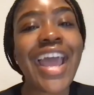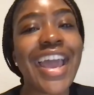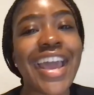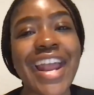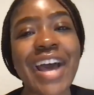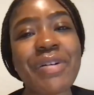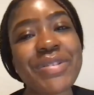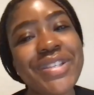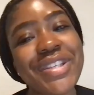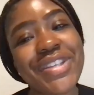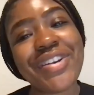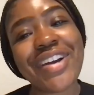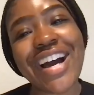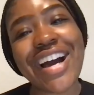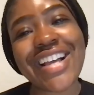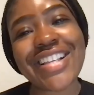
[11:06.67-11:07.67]
and I will see you
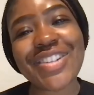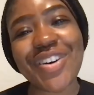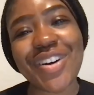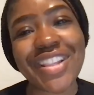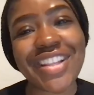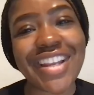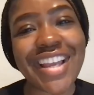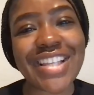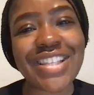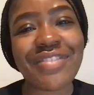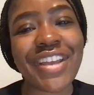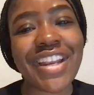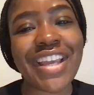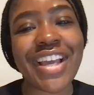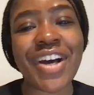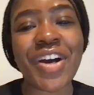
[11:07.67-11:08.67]
guys on the next
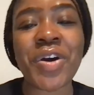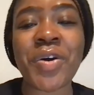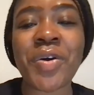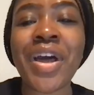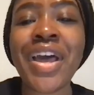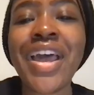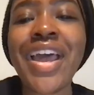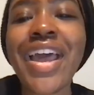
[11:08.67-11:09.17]
video.